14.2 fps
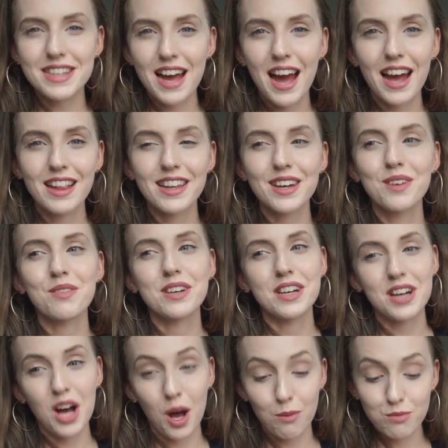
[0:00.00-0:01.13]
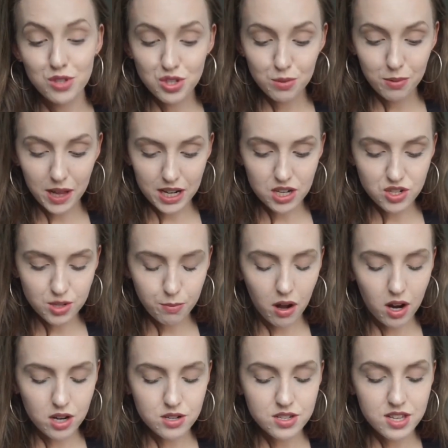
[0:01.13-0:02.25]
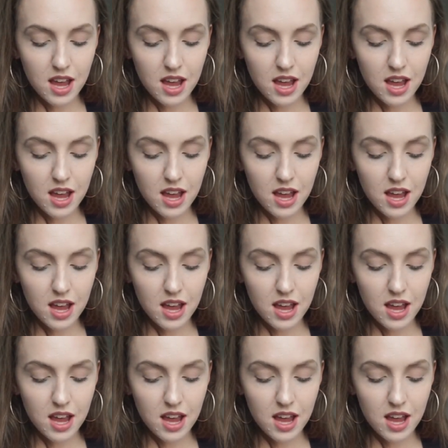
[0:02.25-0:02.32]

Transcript: highlight when it comes to planetary powers